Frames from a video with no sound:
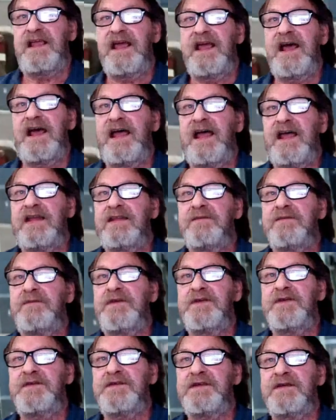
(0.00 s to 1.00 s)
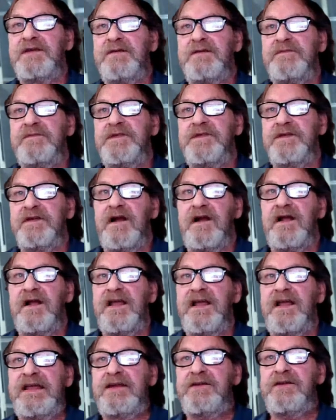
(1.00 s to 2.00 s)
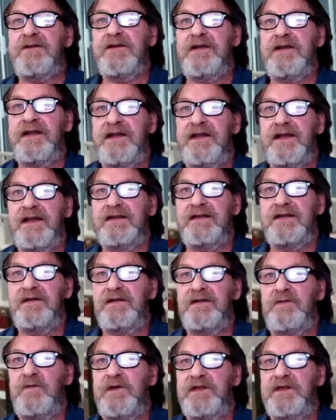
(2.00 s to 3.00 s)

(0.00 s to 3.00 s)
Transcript: Yeah, and the museums are interconnected